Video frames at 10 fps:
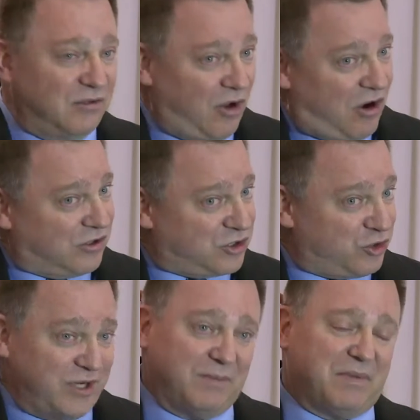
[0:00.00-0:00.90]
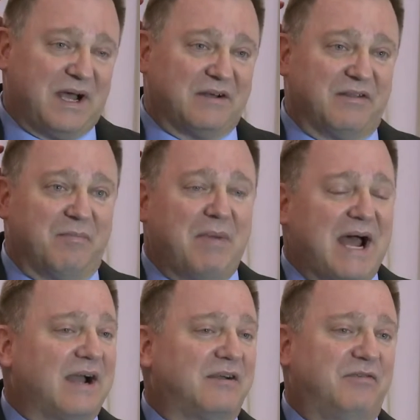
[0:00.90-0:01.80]
long strip out of the
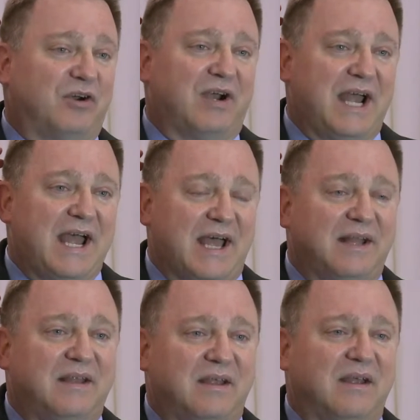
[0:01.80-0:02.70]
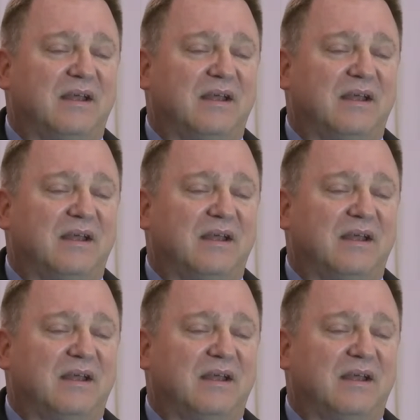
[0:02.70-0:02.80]
back of your head,